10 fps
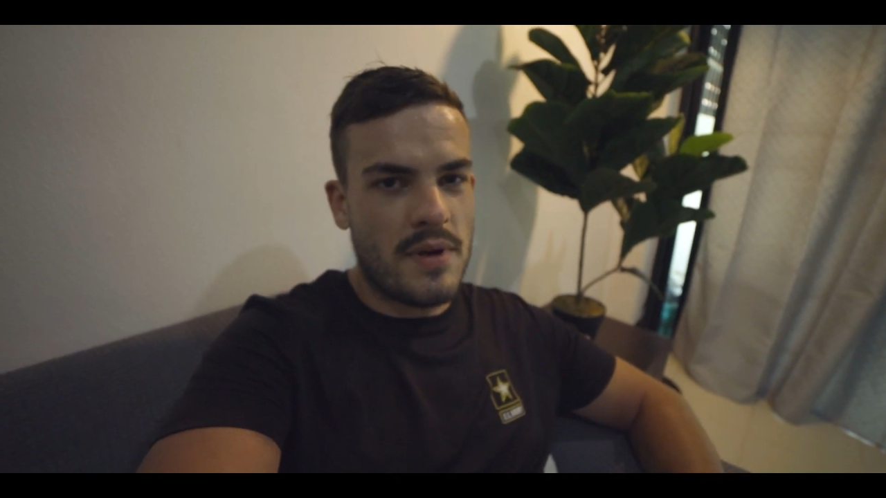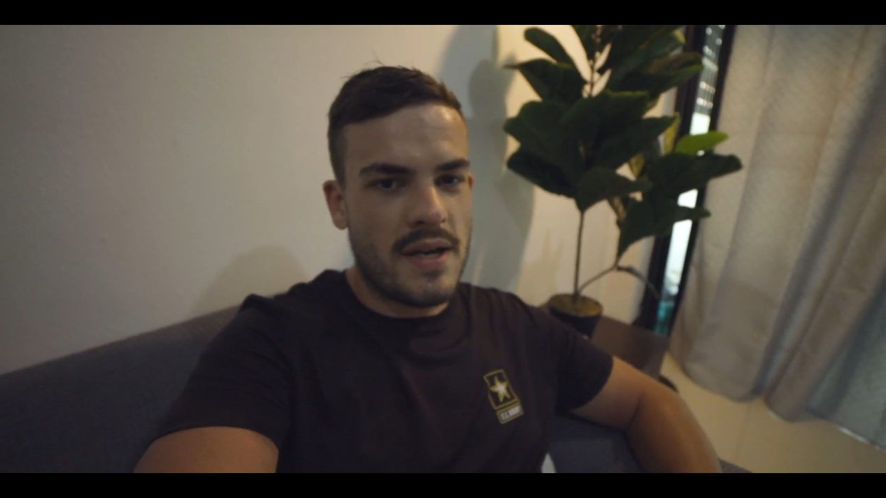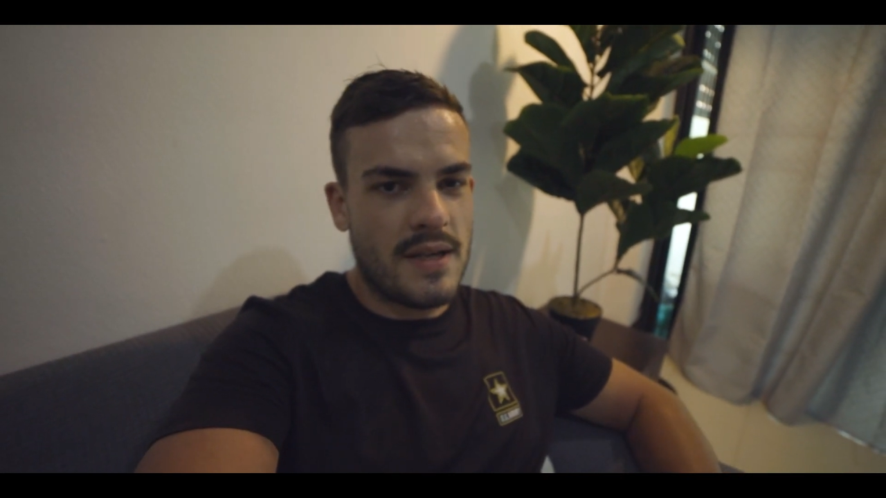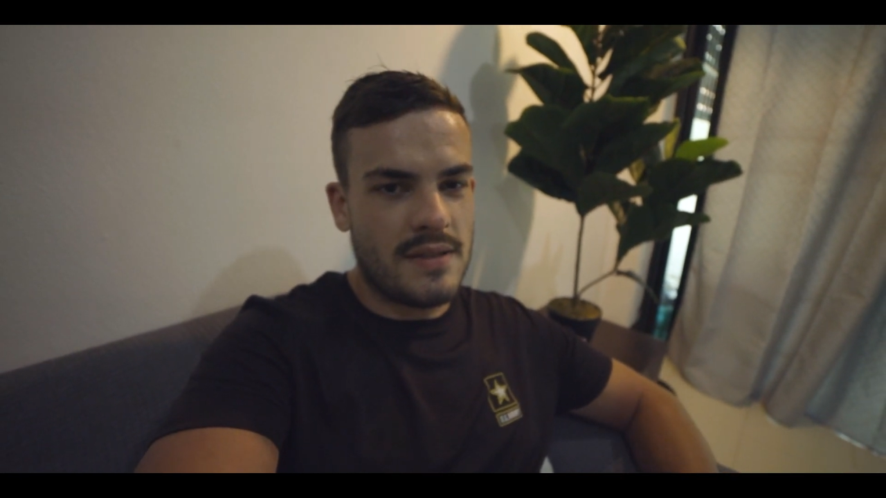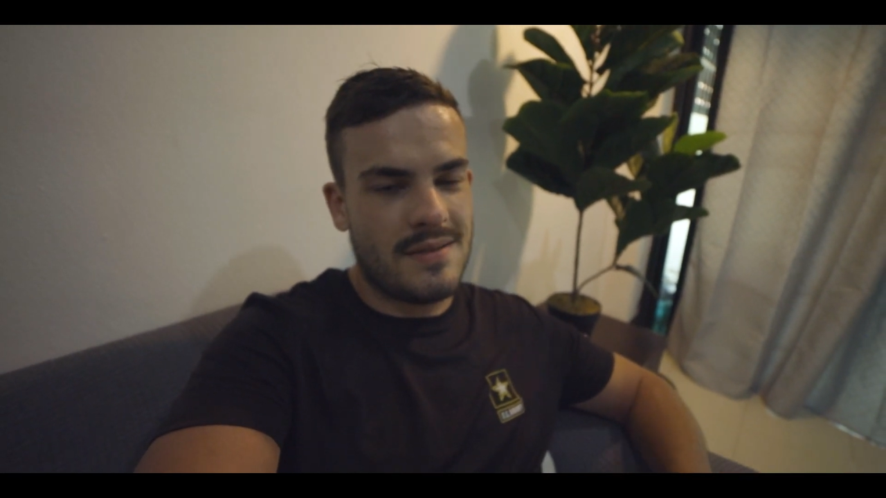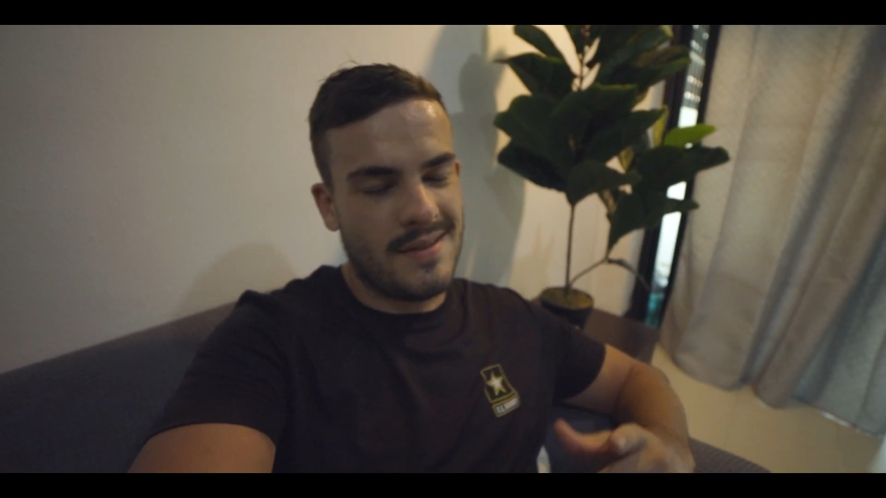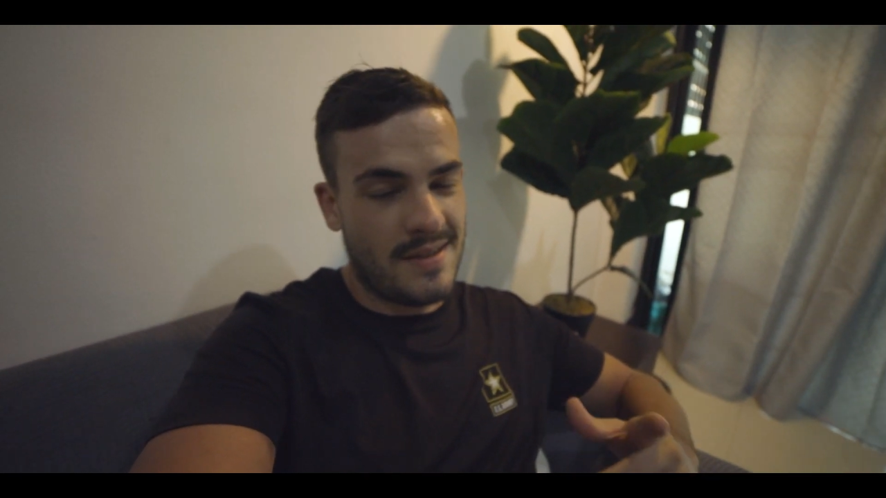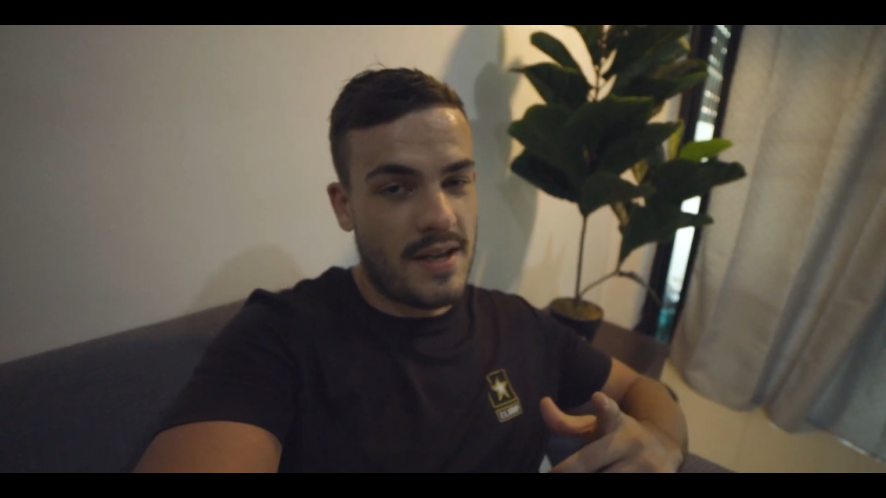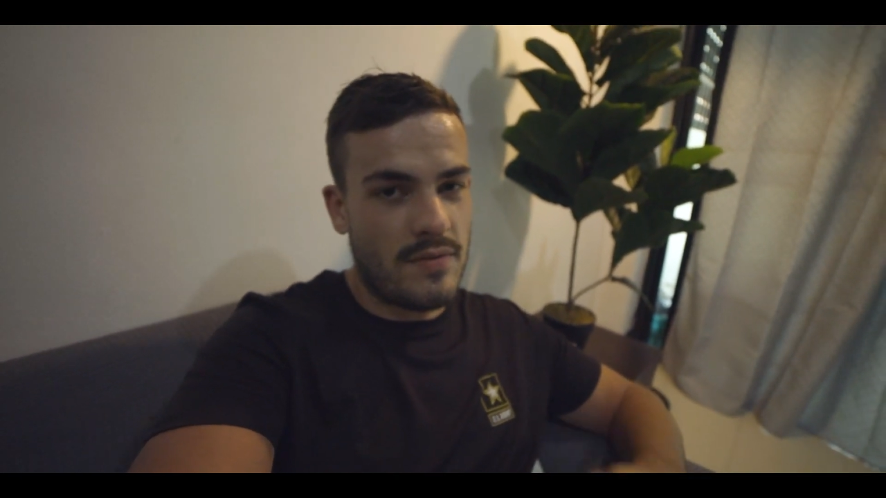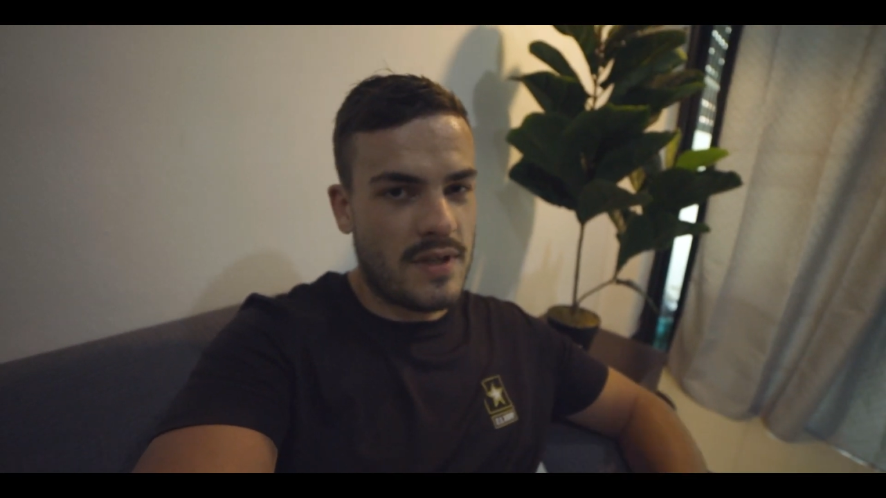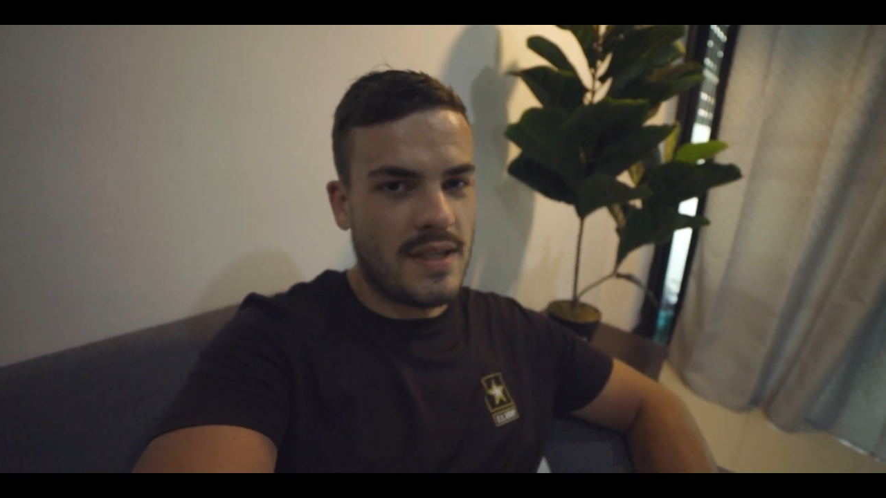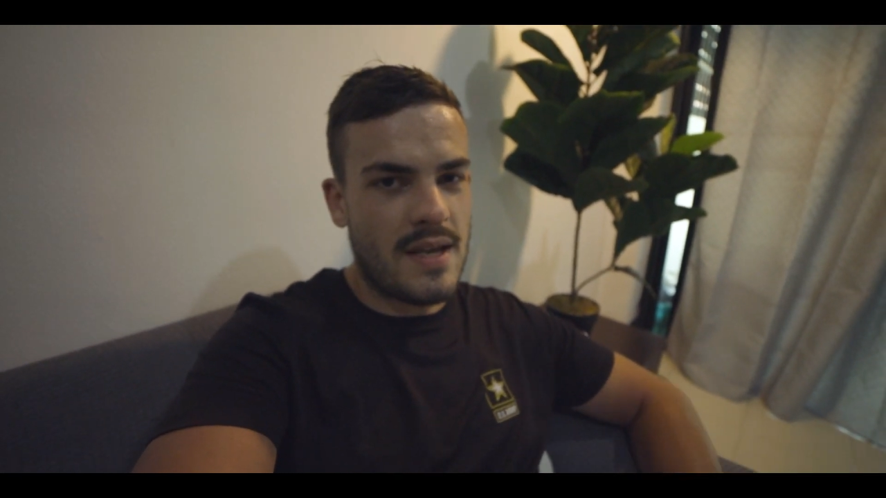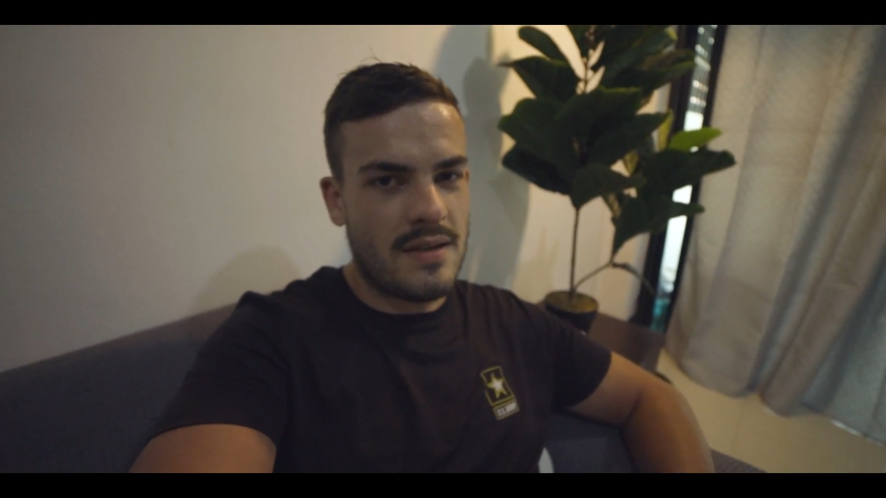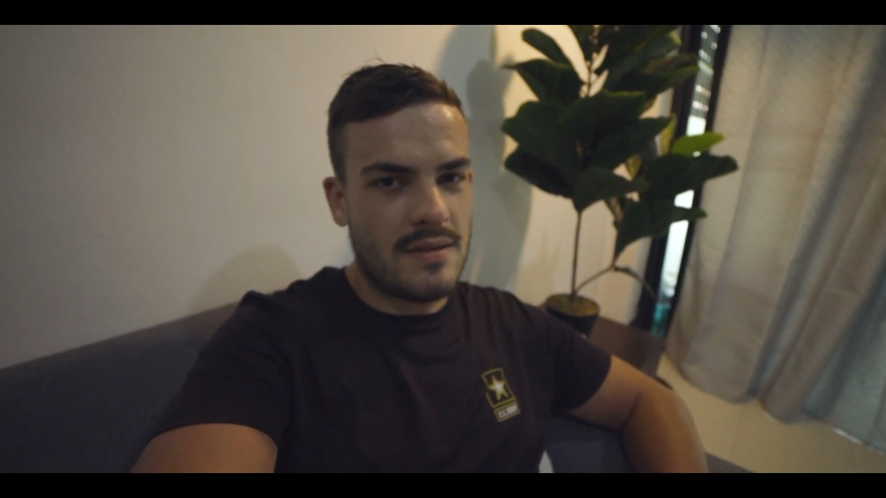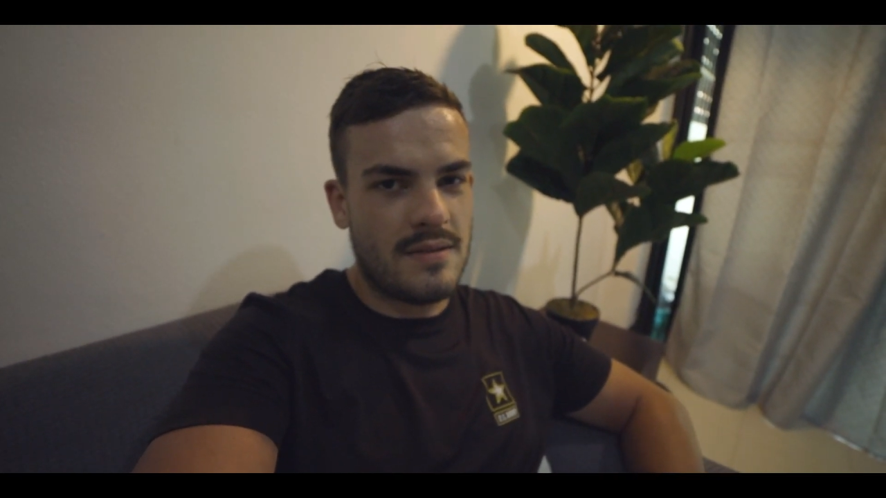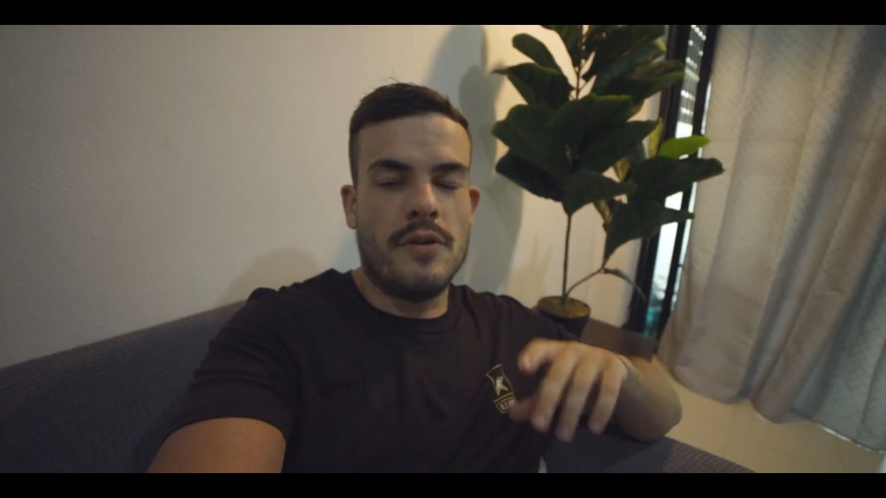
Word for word: but never again.